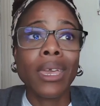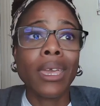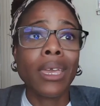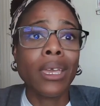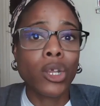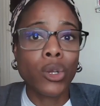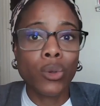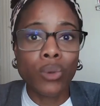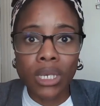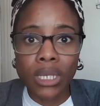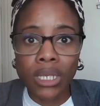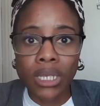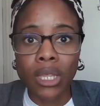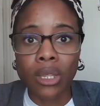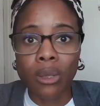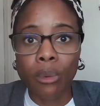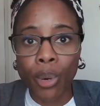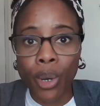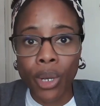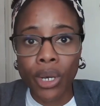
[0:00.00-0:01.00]
increasing
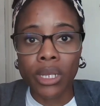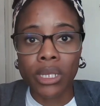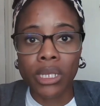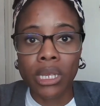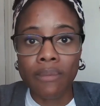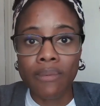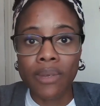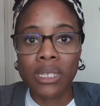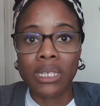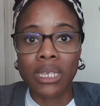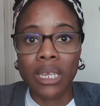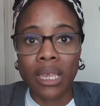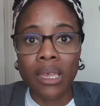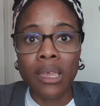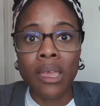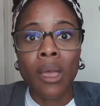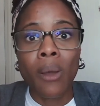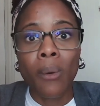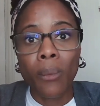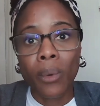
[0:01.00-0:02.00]
your
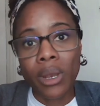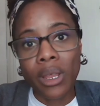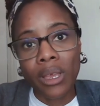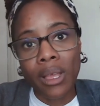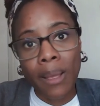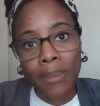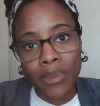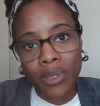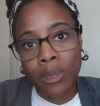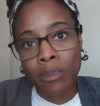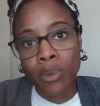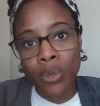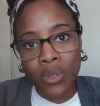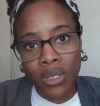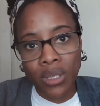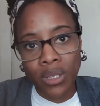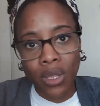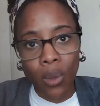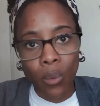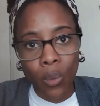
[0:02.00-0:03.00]
productivity when it comes to
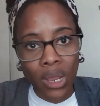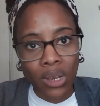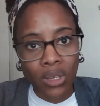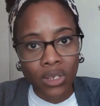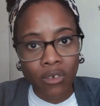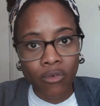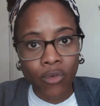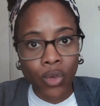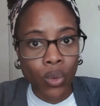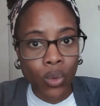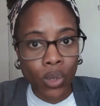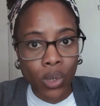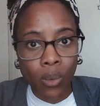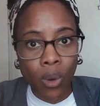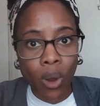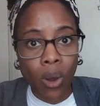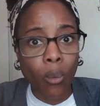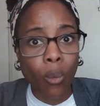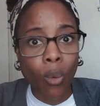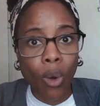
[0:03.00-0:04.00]
boosting the awareness of who you
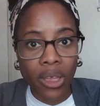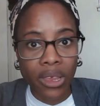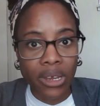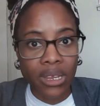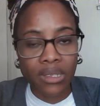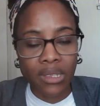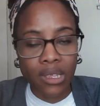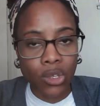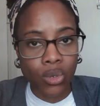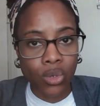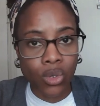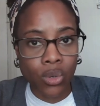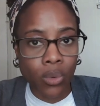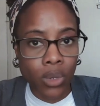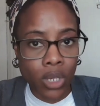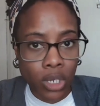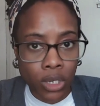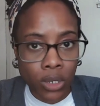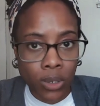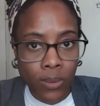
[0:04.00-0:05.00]
are and why it is that you do
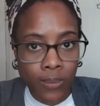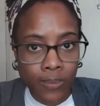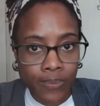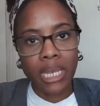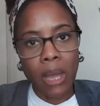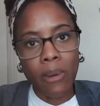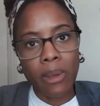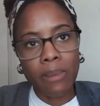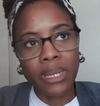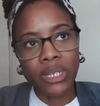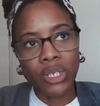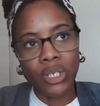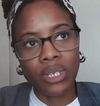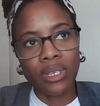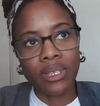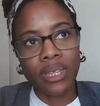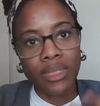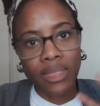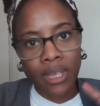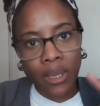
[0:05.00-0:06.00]
what you do. Now, I
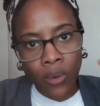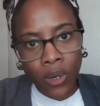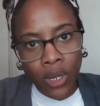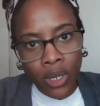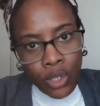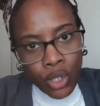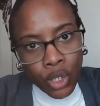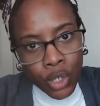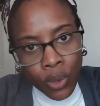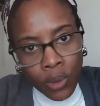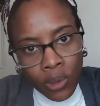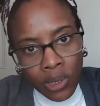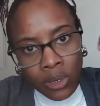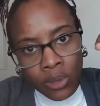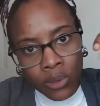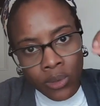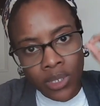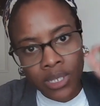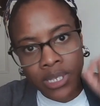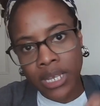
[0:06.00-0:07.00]
mentioned that there were two
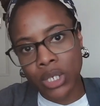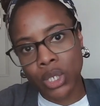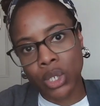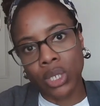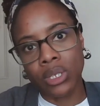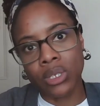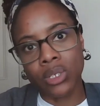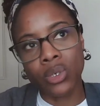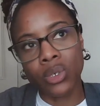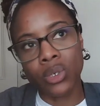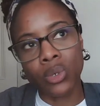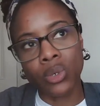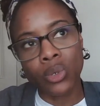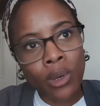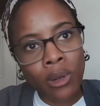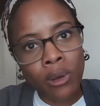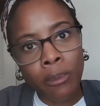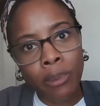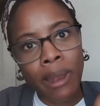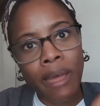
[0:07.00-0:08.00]
little sections or two
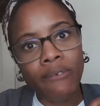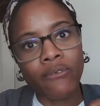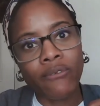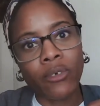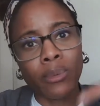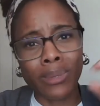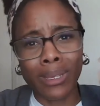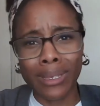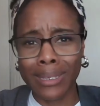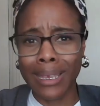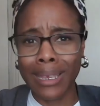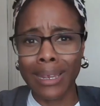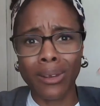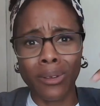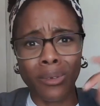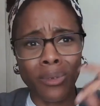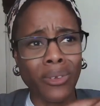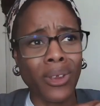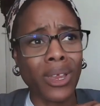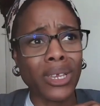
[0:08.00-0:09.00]
little platforms. I say
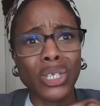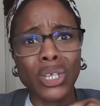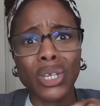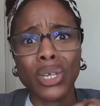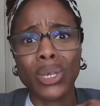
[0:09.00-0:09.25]
little, they're actually